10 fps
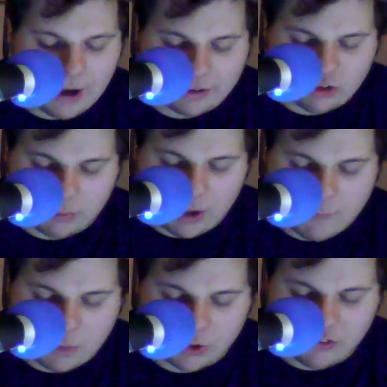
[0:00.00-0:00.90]
Set the
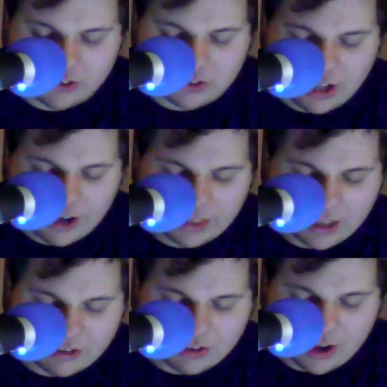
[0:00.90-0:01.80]
pace for most of the race and
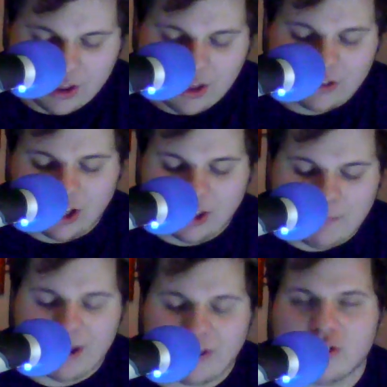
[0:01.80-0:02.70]
then got caught at the
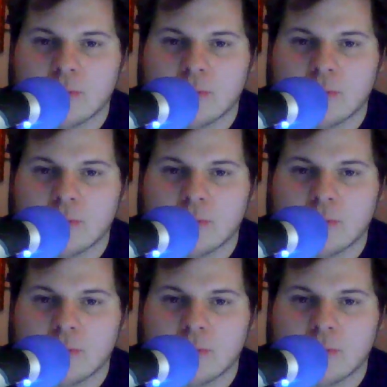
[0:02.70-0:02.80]
wire.